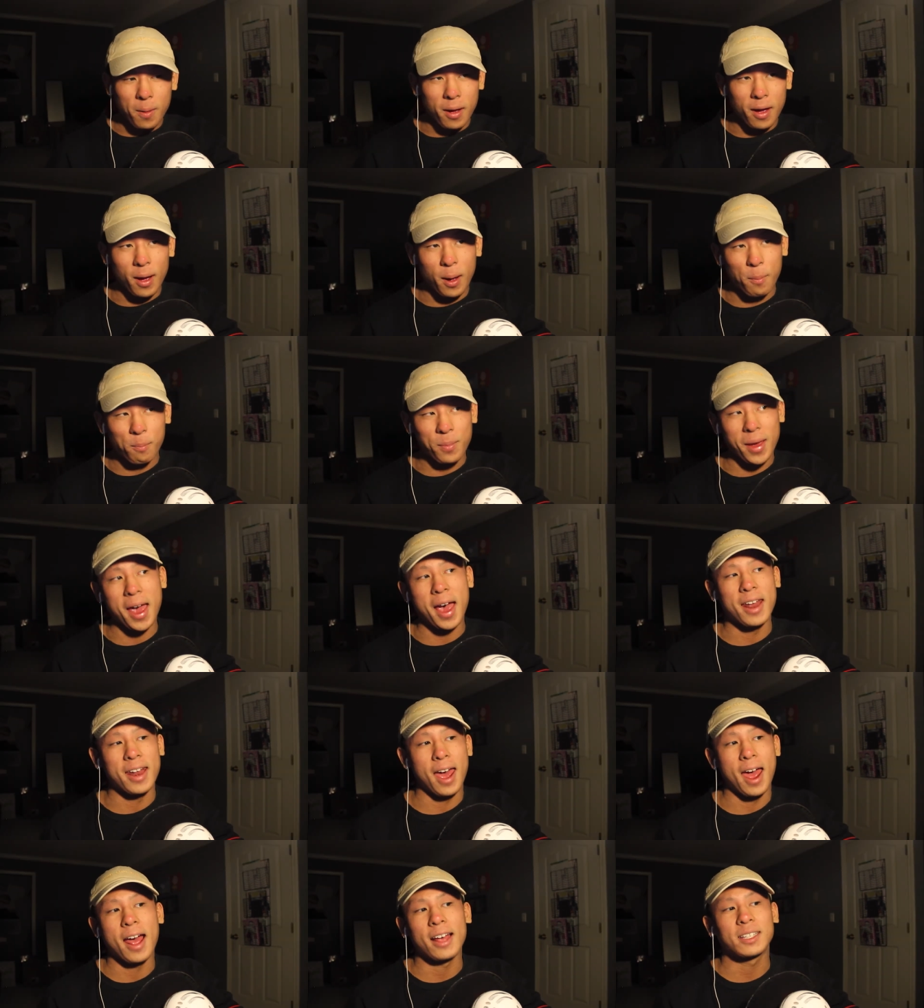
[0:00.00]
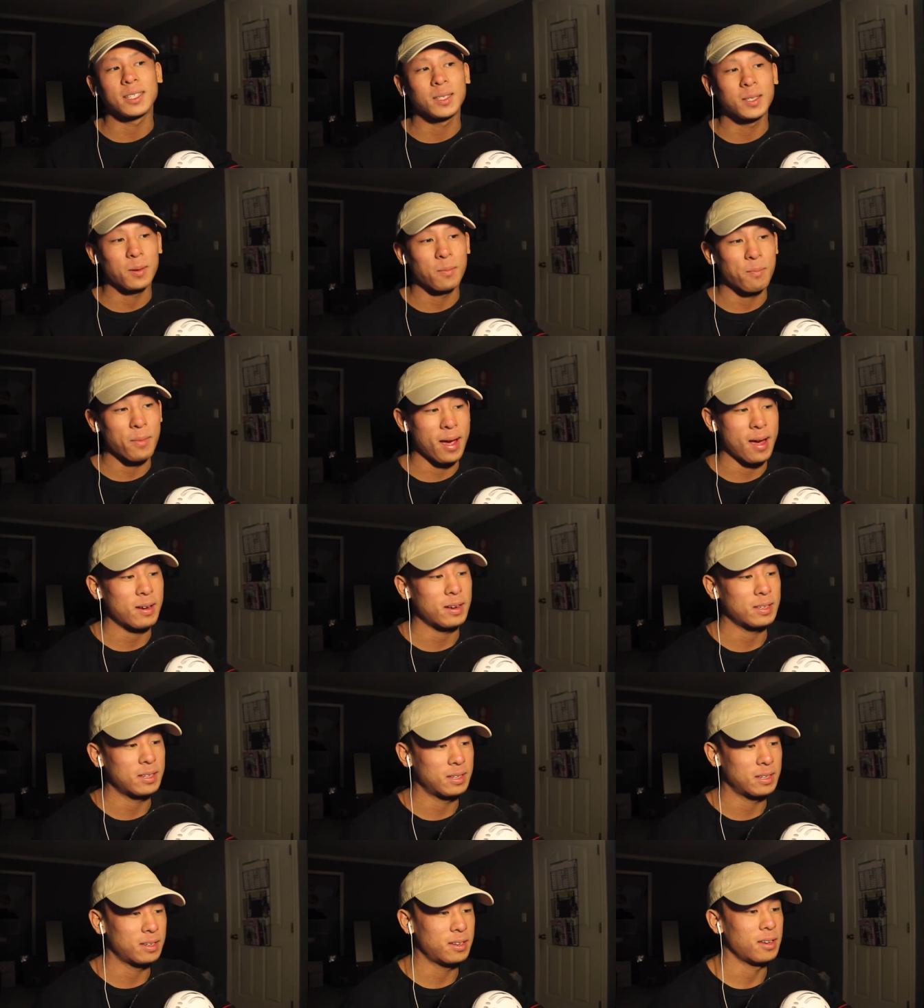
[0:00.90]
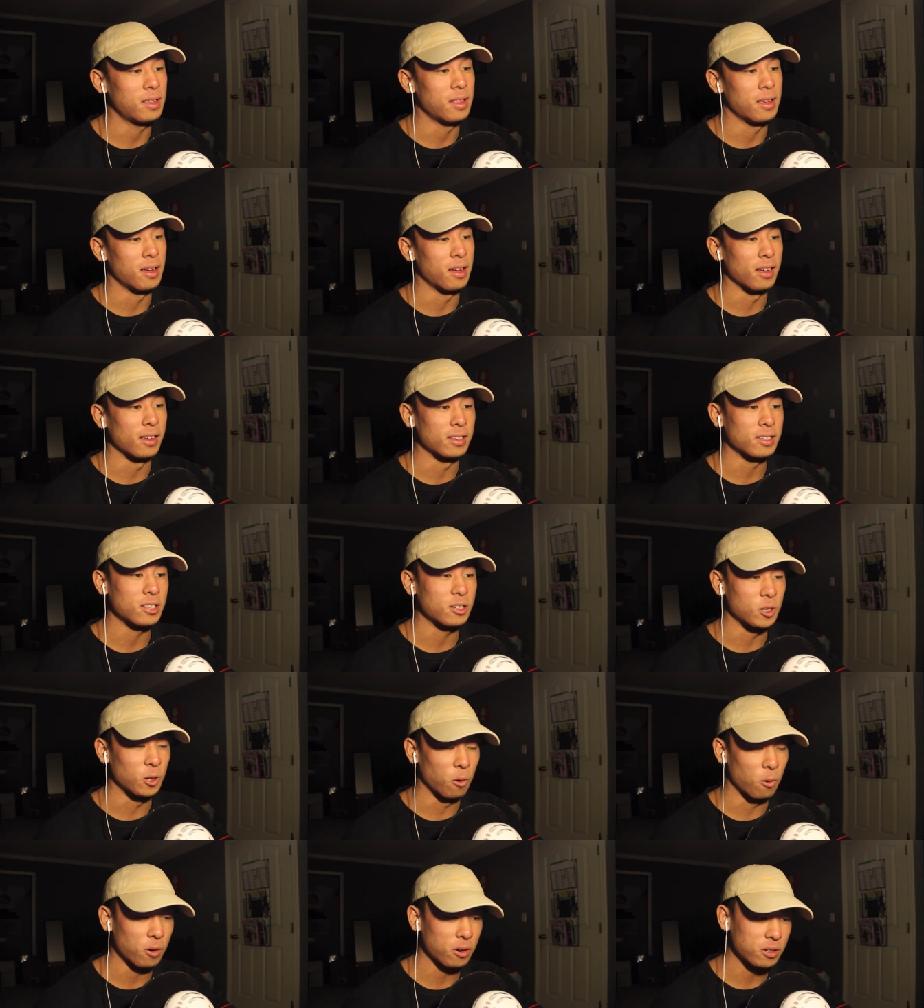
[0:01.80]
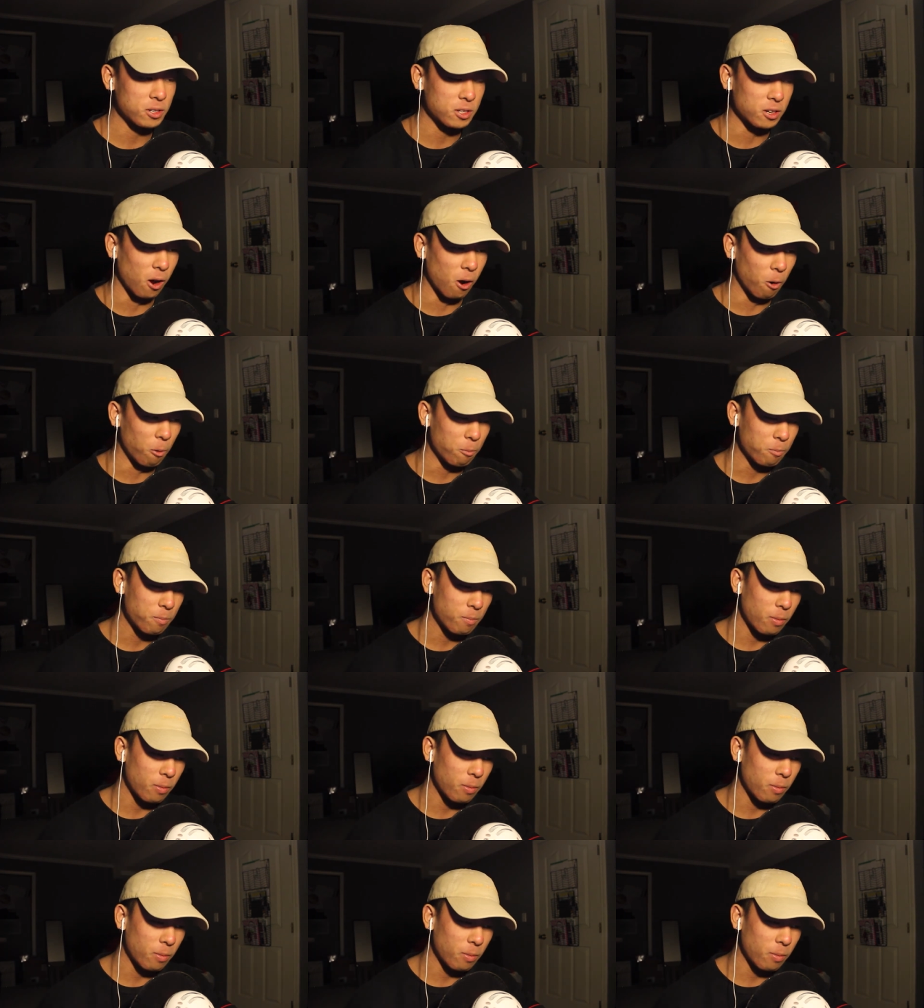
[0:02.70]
uh, Badass Max to the store, so